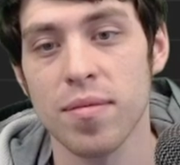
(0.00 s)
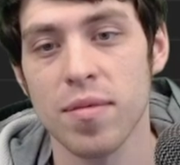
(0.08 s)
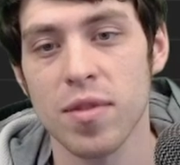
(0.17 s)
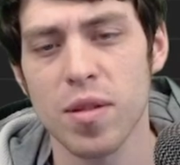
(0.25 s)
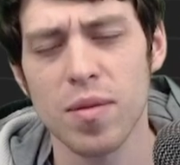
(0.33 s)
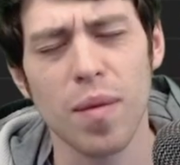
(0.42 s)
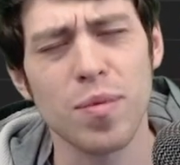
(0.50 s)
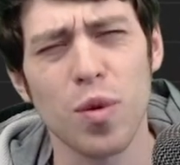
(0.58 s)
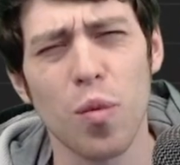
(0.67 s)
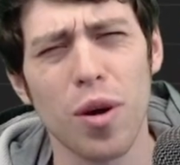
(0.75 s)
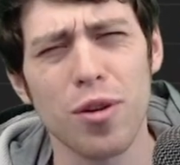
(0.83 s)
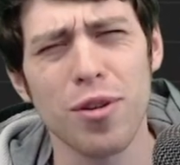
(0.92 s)
Sometimes the
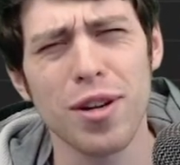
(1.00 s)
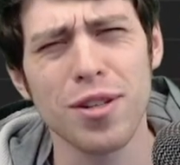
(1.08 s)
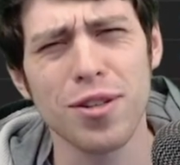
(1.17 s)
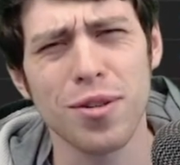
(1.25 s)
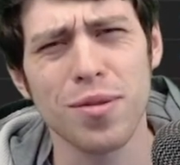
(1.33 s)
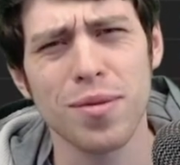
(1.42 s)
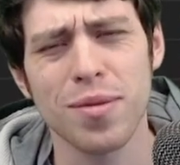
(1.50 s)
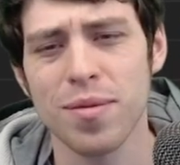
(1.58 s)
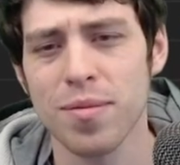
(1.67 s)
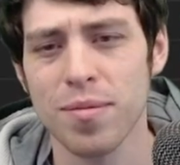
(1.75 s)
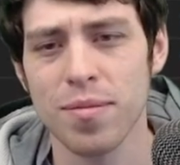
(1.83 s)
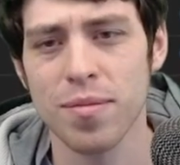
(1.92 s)
One Ring too.
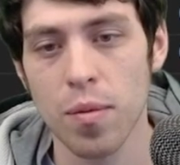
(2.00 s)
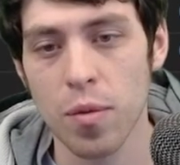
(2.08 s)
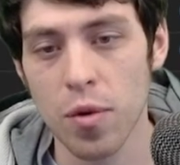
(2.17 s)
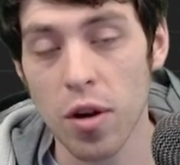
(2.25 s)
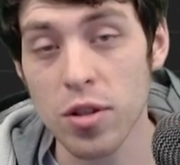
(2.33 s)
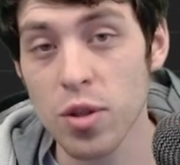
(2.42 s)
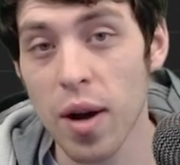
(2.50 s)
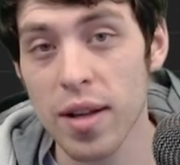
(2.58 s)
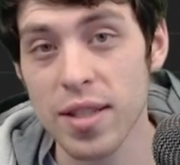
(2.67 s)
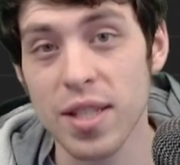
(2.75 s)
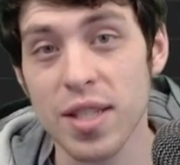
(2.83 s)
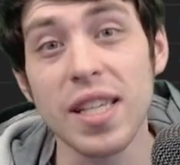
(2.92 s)
We're also
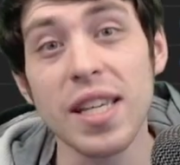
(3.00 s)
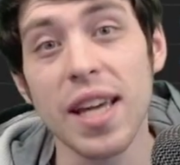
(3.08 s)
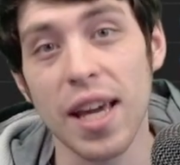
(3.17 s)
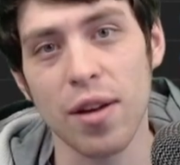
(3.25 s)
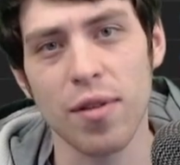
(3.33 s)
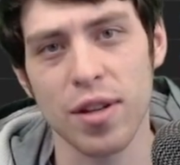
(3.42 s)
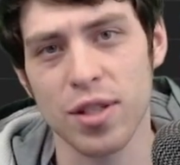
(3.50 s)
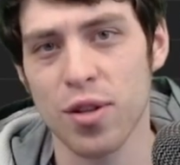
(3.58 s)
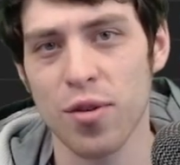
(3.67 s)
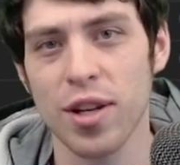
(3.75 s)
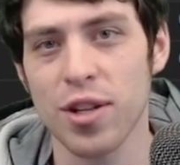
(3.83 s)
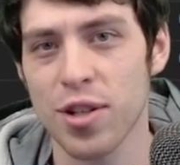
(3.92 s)
on Seagate
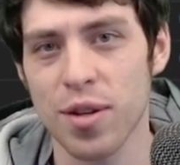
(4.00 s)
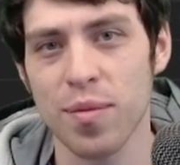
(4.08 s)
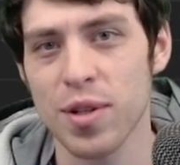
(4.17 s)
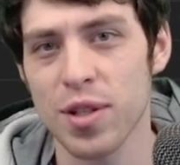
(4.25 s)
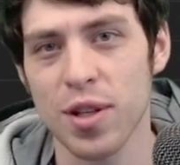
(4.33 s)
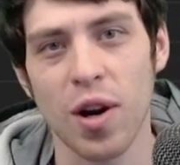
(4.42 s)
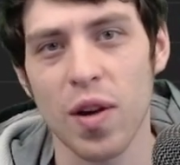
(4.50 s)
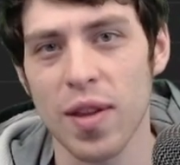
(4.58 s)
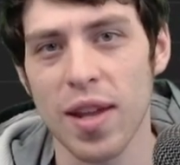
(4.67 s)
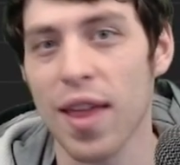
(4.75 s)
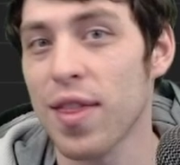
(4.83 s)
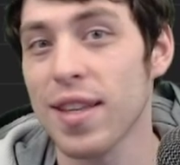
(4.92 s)
Restoration, which is a card
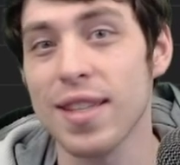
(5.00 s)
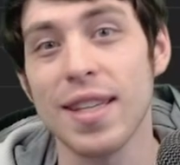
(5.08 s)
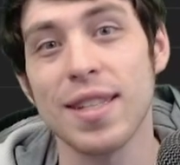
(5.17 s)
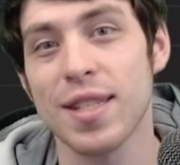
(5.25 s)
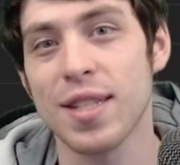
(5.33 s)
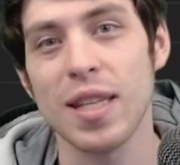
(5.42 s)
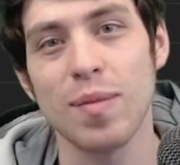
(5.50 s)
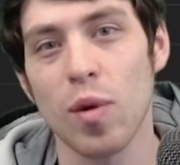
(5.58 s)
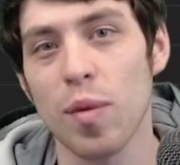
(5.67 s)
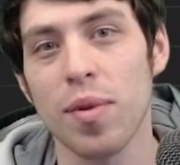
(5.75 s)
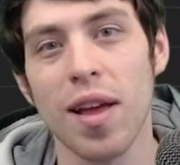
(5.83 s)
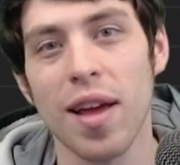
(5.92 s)
that I think needs to see
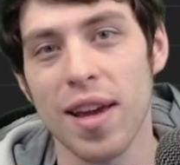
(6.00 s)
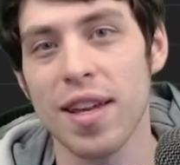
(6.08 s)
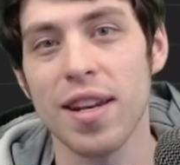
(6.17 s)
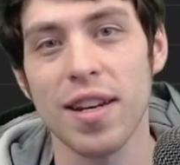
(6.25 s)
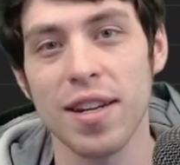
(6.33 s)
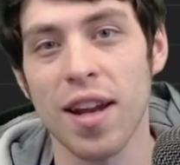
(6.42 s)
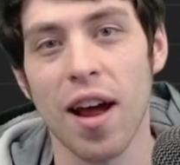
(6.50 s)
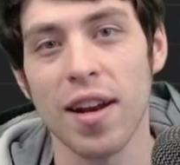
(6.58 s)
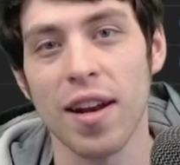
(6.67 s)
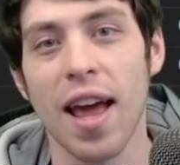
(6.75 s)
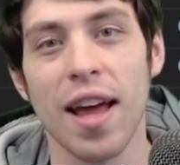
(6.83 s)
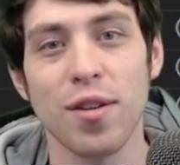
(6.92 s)
more play in
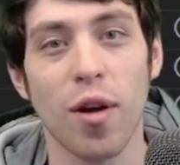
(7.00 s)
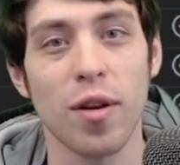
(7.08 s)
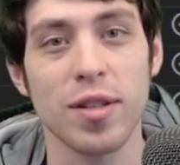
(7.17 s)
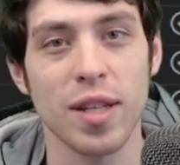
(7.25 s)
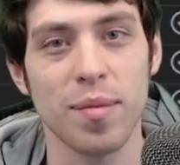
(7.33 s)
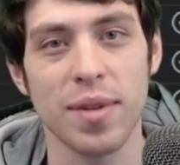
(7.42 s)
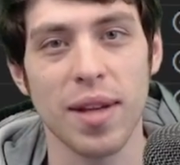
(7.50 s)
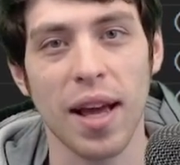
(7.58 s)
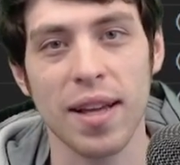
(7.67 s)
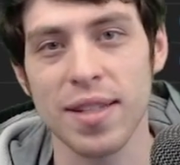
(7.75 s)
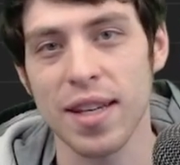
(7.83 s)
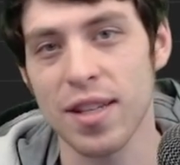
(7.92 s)
non-ad nauseum
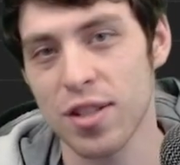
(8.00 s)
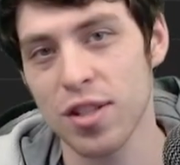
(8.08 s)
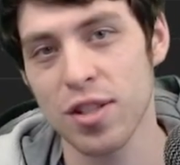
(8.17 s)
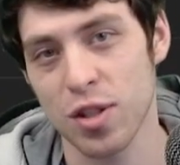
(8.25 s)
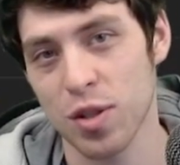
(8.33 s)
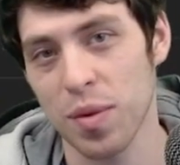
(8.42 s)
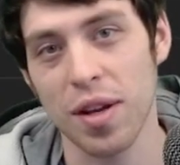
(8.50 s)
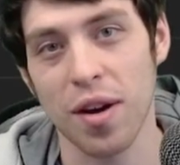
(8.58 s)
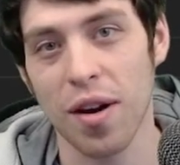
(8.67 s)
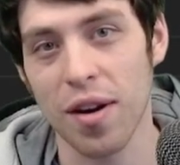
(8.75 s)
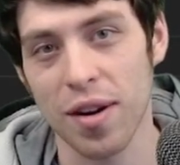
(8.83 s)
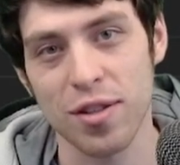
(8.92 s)
decks. It's just a sweet
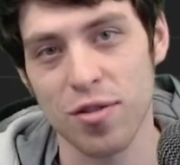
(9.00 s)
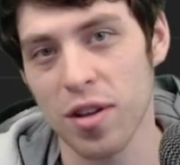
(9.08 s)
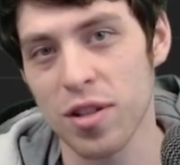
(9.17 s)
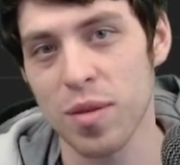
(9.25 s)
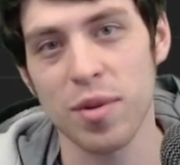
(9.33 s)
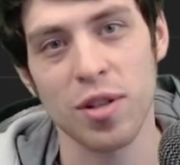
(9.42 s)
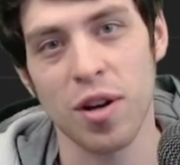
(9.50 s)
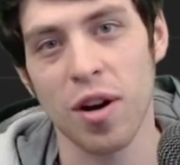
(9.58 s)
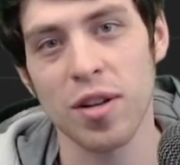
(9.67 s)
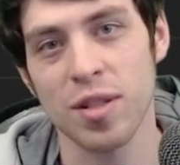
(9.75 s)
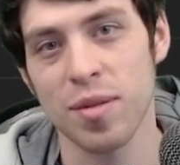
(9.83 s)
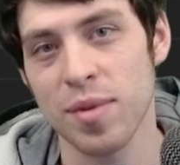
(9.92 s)
card. Draws you a bunch of
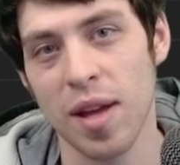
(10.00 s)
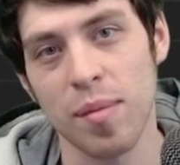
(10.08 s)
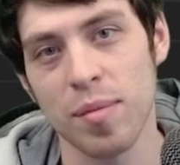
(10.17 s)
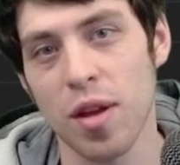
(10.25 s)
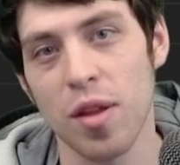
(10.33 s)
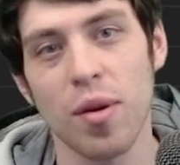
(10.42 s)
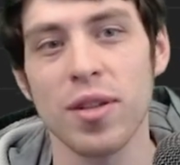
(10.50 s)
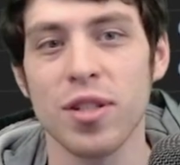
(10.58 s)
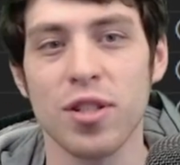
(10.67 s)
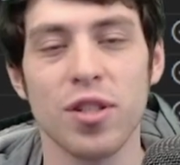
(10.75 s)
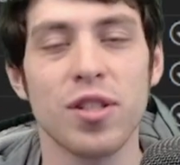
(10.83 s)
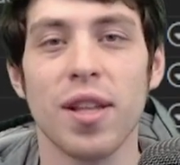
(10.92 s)
cards sometimes. Otherwise,
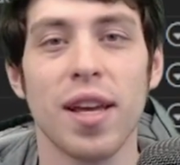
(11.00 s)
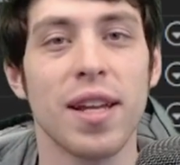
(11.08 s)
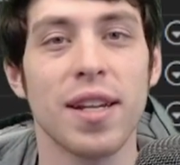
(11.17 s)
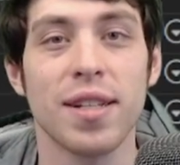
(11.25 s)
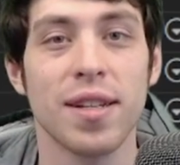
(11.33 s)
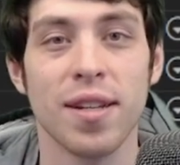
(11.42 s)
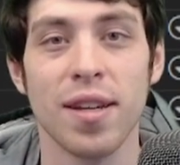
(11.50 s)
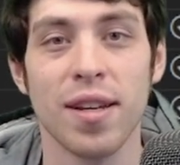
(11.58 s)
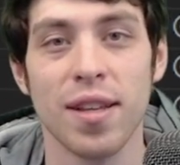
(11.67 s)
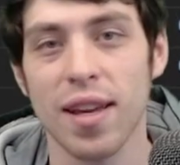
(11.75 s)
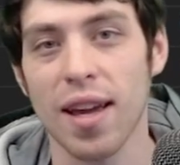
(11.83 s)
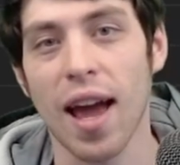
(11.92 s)
it's just a land.
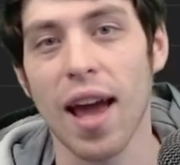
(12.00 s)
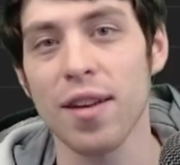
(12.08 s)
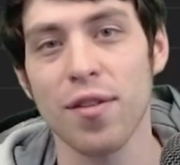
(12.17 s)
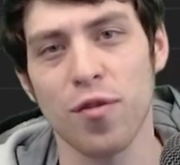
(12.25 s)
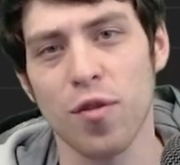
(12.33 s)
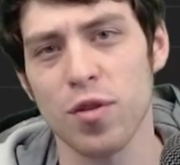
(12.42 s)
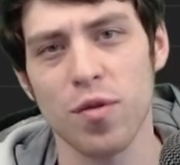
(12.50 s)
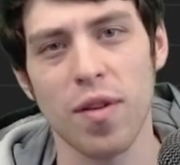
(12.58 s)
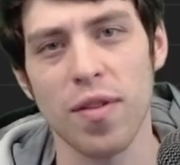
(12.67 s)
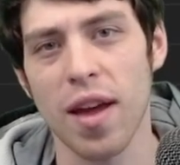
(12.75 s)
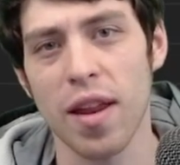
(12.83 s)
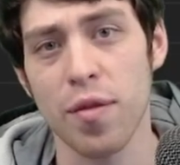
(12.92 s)
Like, I can afford to
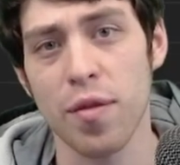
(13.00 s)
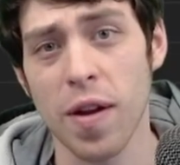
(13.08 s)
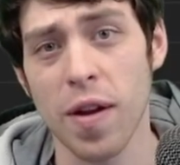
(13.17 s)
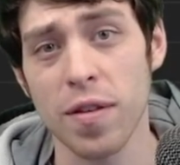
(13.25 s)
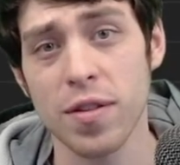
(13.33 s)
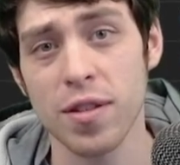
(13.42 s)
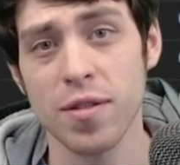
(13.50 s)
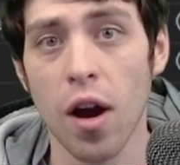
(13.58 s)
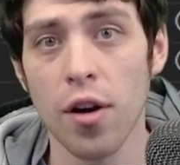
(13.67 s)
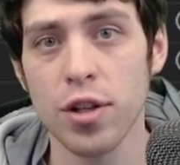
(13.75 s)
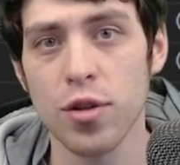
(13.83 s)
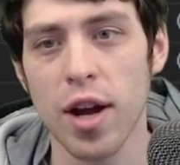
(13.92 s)
run that in 3 colors.
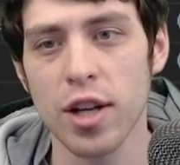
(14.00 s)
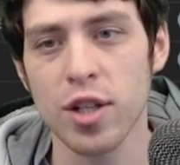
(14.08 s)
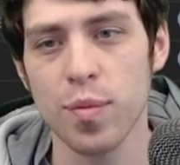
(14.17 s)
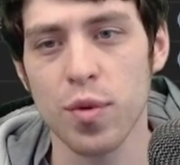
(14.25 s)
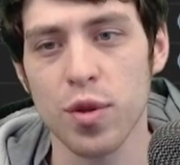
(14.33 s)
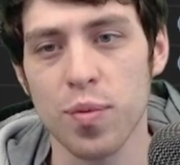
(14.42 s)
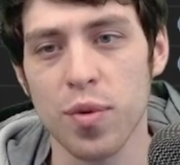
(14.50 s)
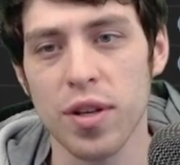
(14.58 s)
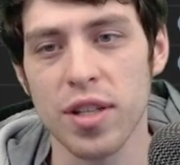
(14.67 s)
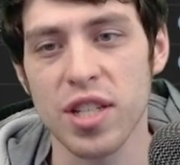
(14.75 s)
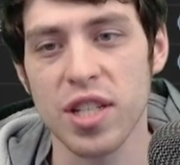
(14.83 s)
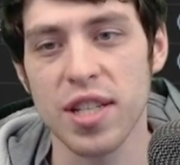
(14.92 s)
Our interaction pool is
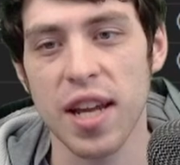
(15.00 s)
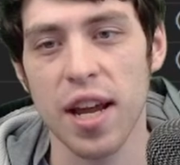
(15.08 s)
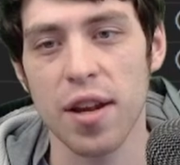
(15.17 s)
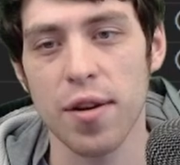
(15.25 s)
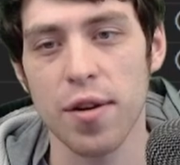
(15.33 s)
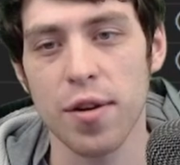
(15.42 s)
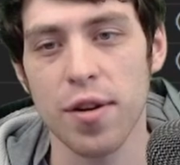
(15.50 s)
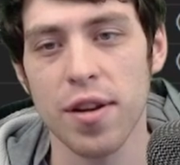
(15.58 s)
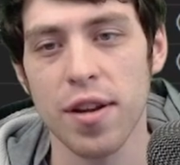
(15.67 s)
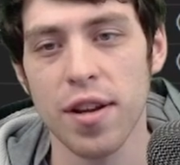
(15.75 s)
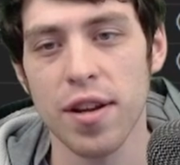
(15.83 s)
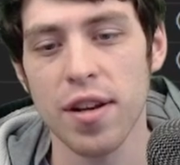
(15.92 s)
pretty standard.
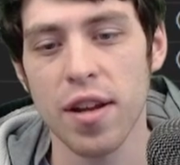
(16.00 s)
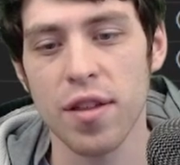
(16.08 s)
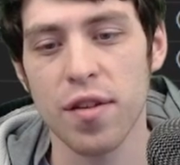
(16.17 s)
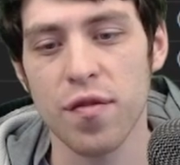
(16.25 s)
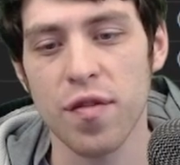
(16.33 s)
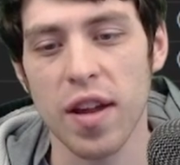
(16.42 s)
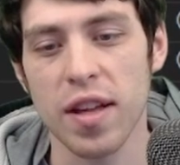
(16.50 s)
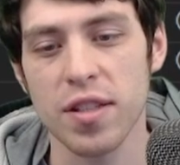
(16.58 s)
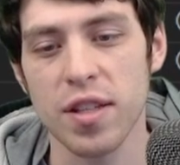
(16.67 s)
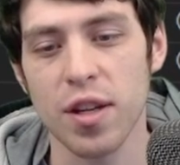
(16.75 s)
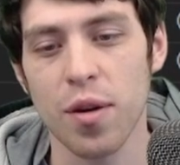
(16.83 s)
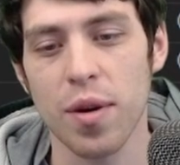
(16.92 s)
Nothing
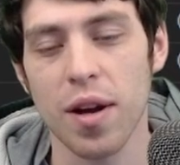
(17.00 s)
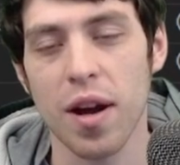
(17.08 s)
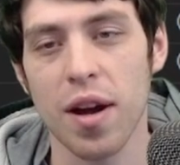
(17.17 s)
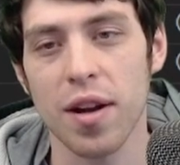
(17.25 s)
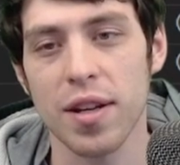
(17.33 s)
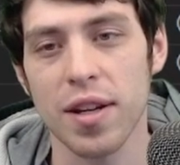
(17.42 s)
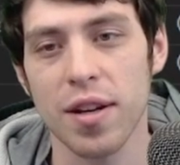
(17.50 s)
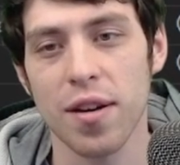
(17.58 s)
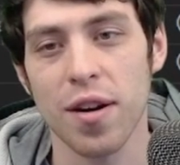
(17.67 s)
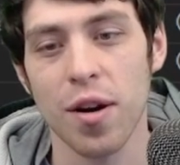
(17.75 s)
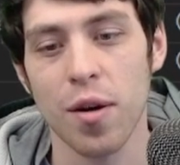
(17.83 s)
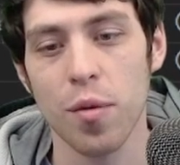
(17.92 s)
fancy going on here.